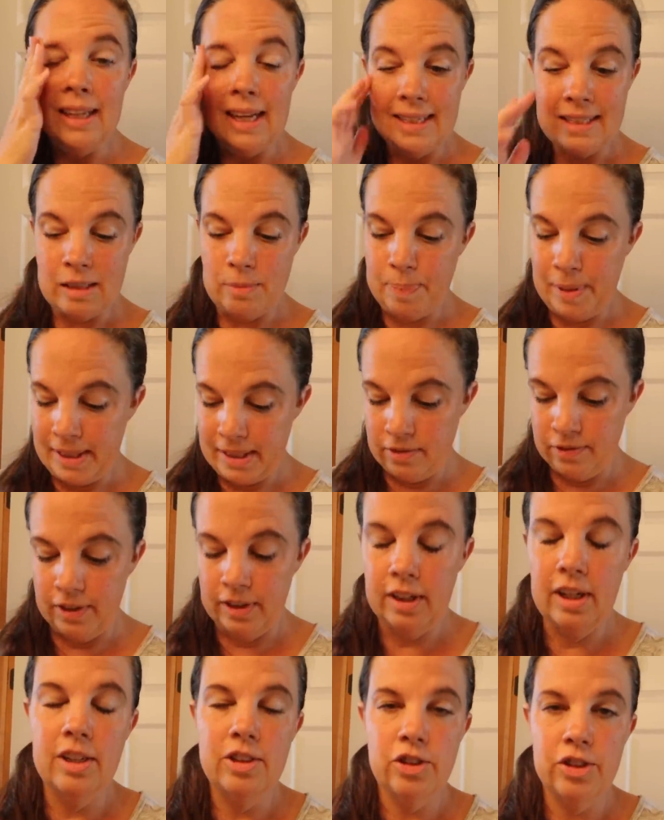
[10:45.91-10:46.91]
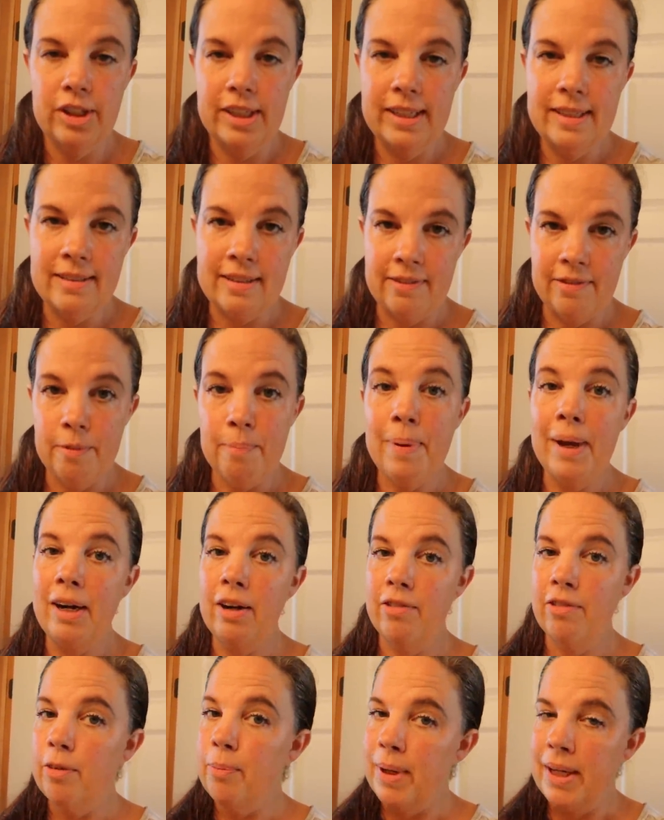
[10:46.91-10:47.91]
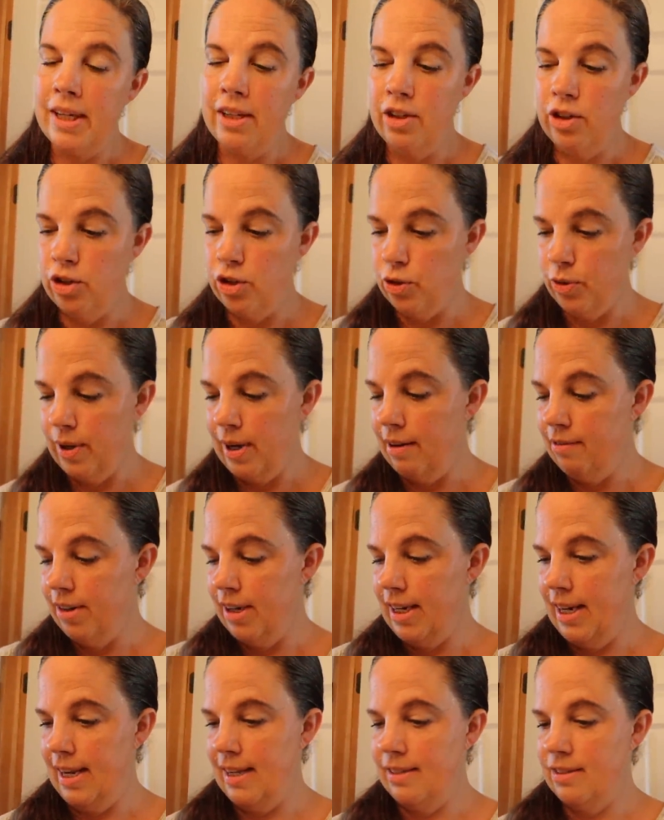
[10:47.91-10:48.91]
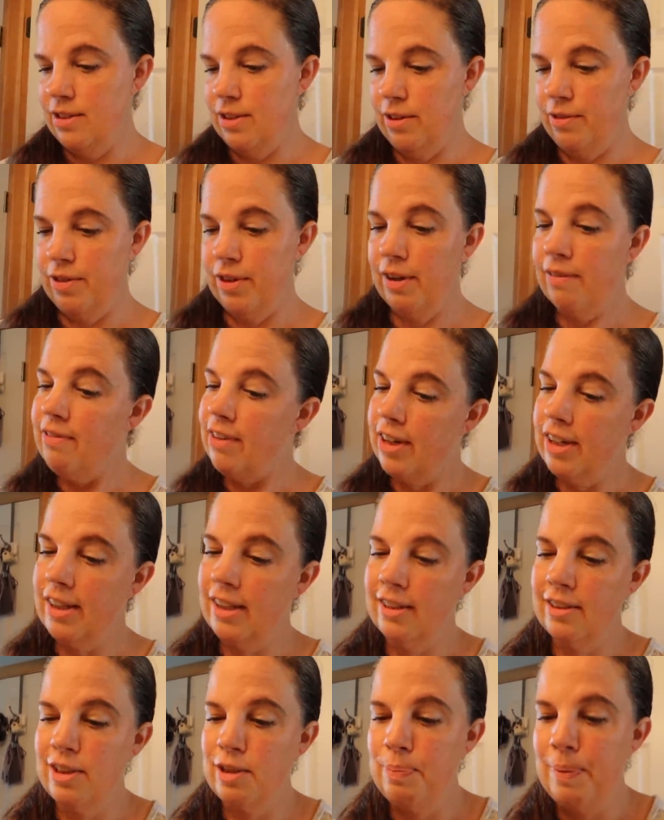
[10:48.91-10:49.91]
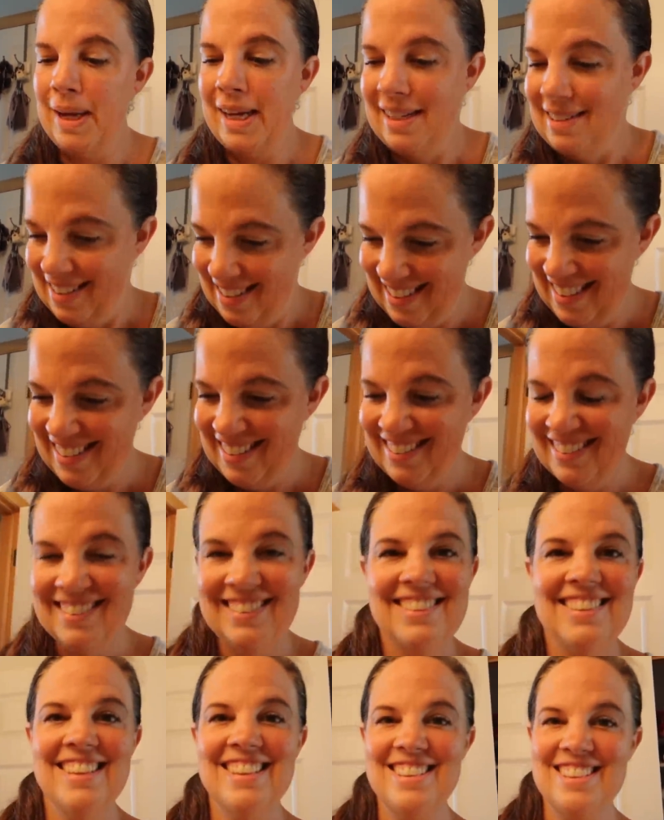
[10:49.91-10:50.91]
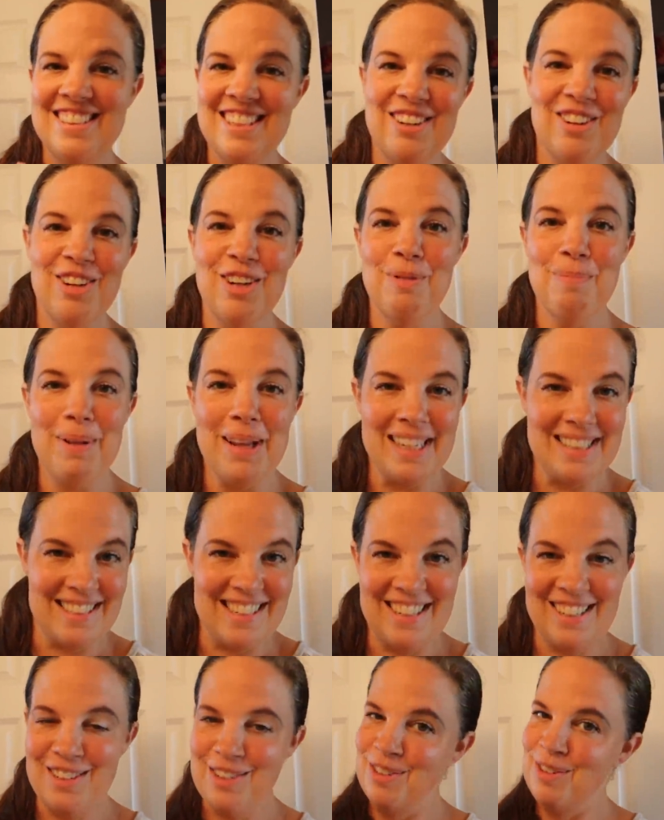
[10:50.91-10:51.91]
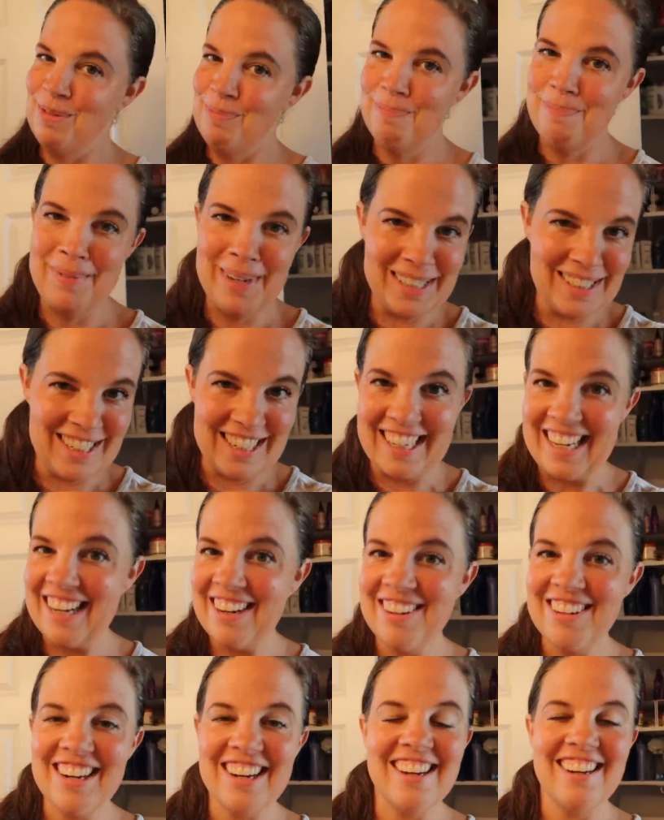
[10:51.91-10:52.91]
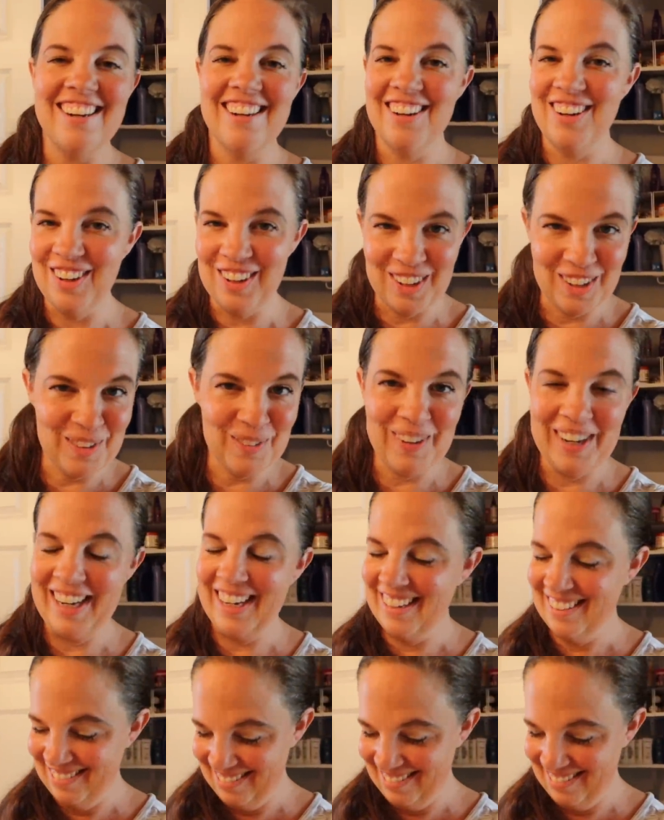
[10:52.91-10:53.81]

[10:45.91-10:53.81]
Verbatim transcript: less space for laundry is even better for making you do it every day. So if you have very little space, consider it a blessing. It makes you get it done all the way.